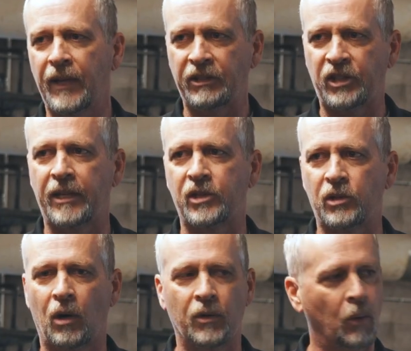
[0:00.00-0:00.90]
that
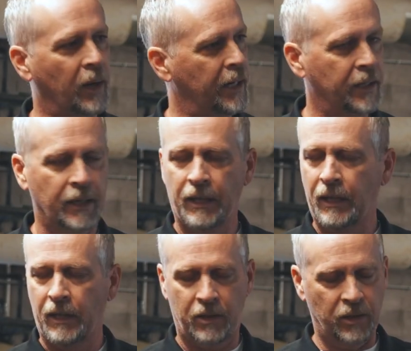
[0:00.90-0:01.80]
sensor on the way.
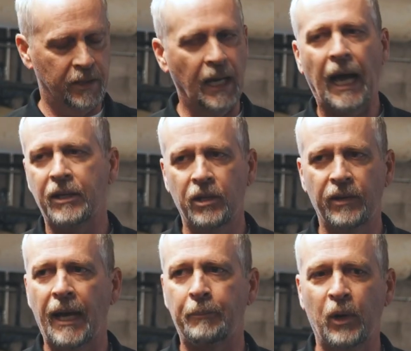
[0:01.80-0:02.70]
Could not do
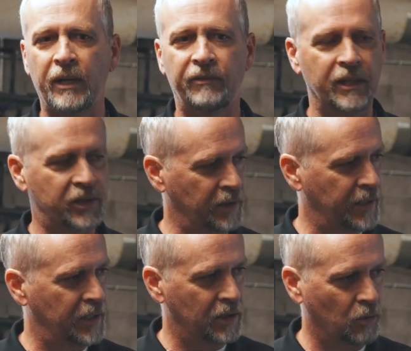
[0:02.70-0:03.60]
that
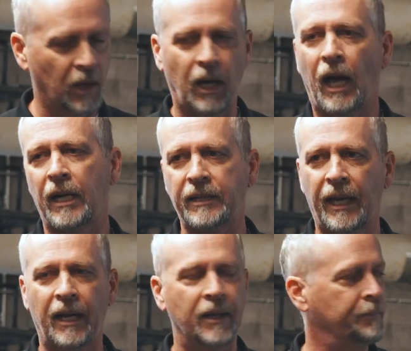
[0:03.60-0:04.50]
previously. You were locked out.